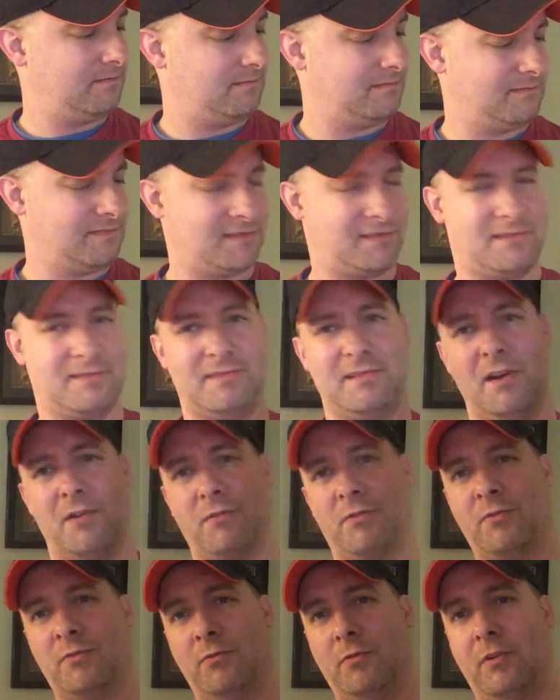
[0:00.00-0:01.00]

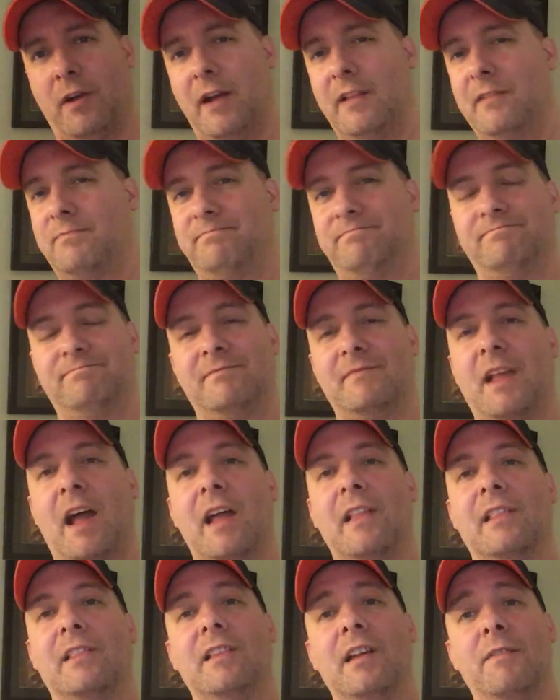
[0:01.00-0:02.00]
So cool.
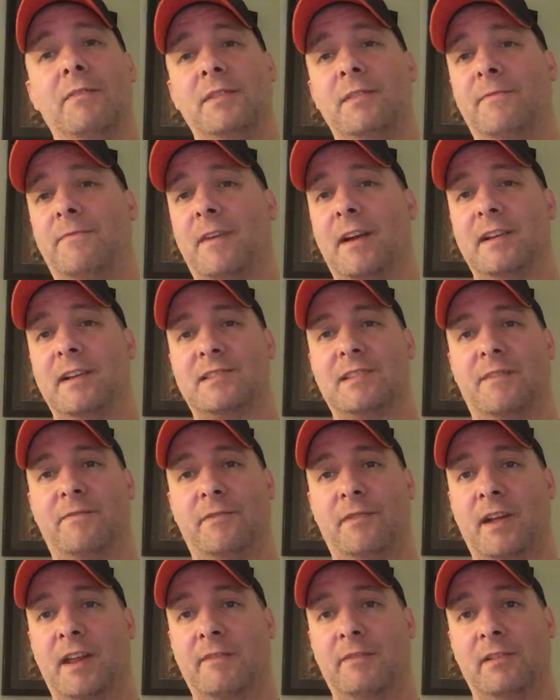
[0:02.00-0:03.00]
I love when you find stuff
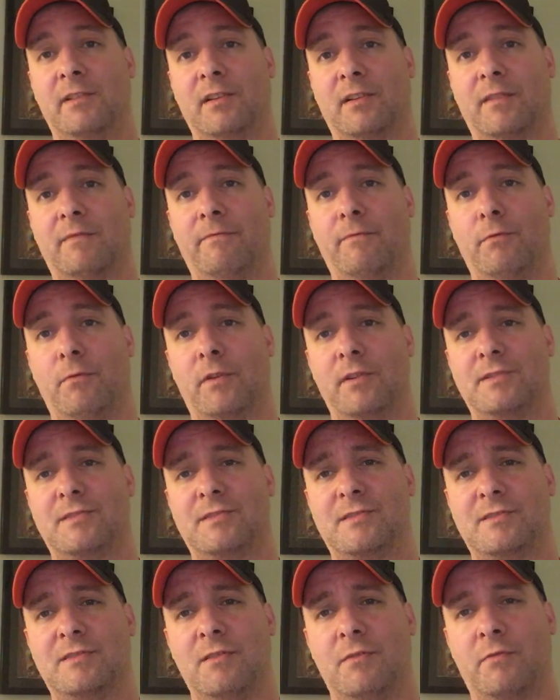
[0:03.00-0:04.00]
you're not even looking for. It's
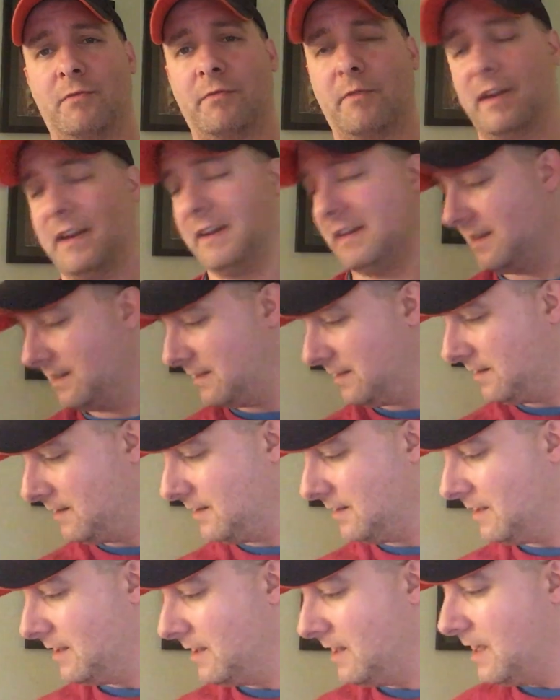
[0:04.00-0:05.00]
so great.
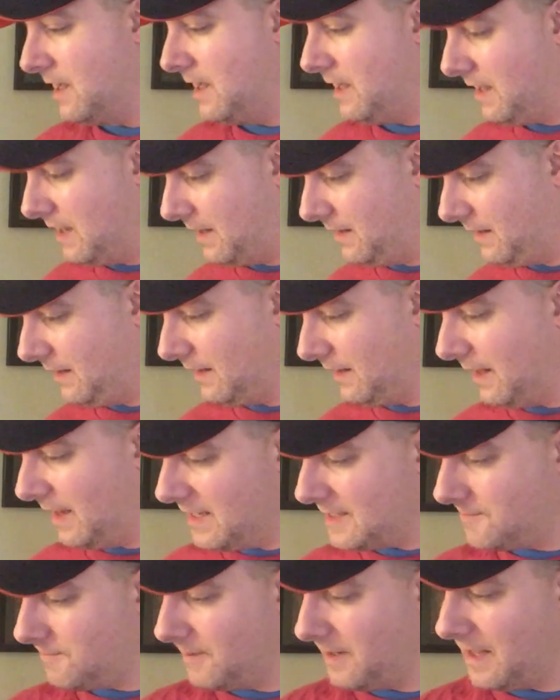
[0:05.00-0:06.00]
And then
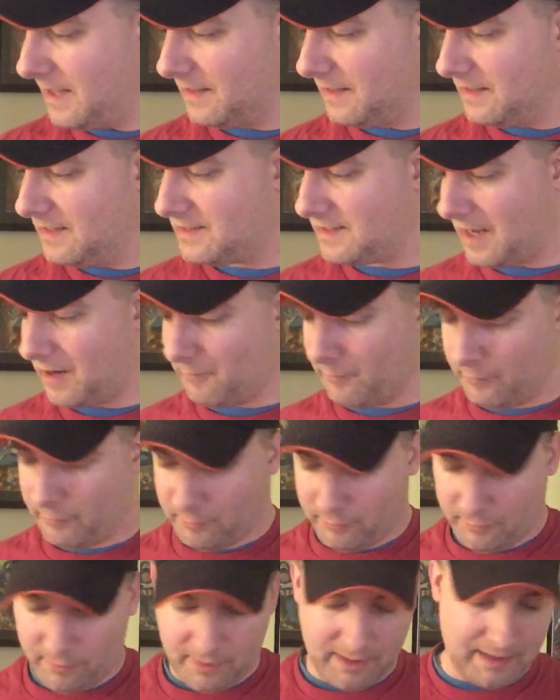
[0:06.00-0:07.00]
last but not least, I
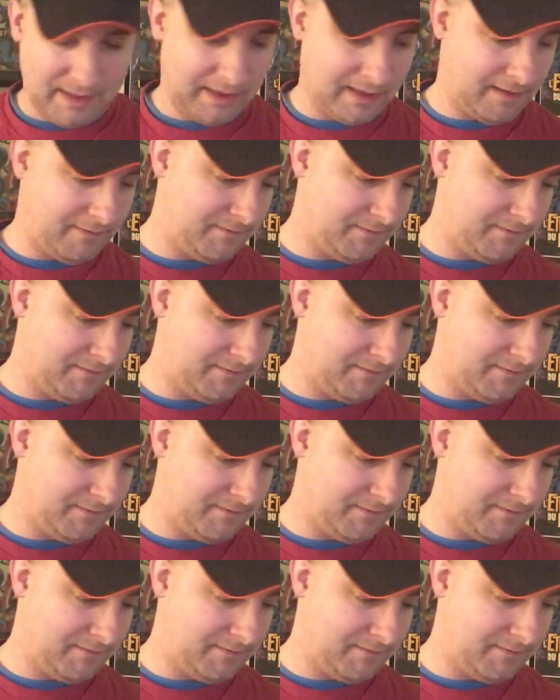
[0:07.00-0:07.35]
really love